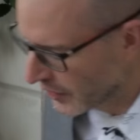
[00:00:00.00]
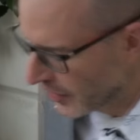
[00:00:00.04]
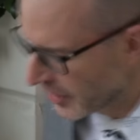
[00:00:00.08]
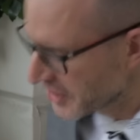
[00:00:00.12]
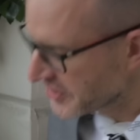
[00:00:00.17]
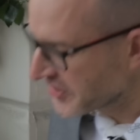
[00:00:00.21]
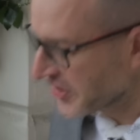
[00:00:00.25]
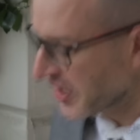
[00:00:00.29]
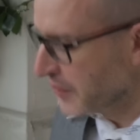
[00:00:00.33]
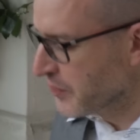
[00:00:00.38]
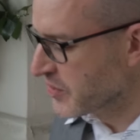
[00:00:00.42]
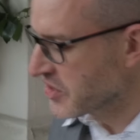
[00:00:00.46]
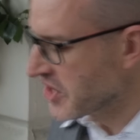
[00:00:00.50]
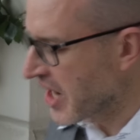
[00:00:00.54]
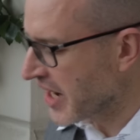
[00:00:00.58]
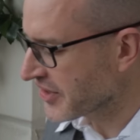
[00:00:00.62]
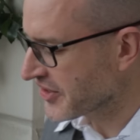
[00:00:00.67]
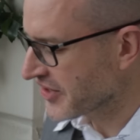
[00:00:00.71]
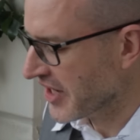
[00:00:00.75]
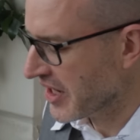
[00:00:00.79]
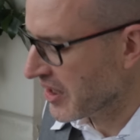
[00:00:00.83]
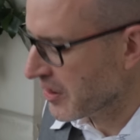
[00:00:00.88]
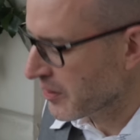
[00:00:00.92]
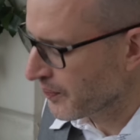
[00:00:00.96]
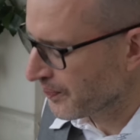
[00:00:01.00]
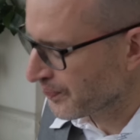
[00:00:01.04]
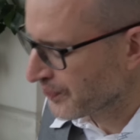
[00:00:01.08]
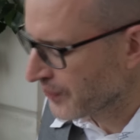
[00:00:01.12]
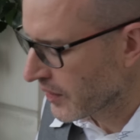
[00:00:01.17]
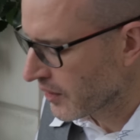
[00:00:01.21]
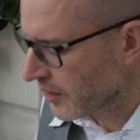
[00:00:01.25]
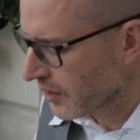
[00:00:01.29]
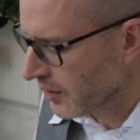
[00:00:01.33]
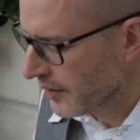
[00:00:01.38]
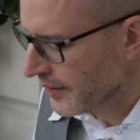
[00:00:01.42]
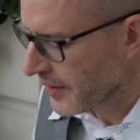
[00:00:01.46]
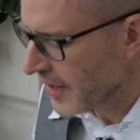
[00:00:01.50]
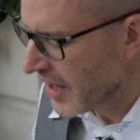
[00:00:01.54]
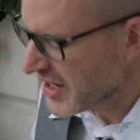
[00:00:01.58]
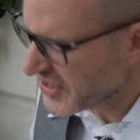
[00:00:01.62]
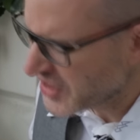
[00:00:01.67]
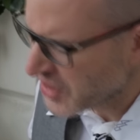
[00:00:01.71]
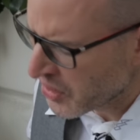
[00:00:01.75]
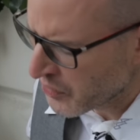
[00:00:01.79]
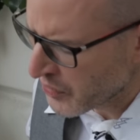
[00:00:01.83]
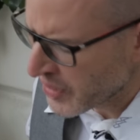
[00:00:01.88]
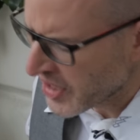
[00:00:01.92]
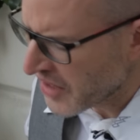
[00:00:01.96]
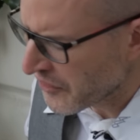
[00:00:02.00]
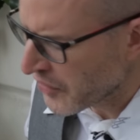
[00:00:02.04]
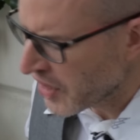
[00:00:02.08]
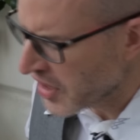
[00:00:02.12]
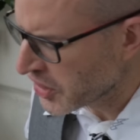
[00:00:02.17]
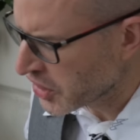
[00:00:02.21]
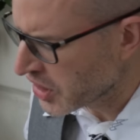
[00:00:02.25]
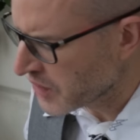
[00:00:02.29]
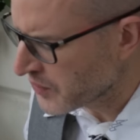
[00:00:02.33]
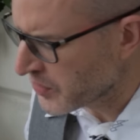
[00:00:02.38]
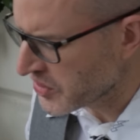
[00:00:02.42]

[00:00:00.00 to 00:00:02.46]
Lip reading: It's a projector. It's not really a very good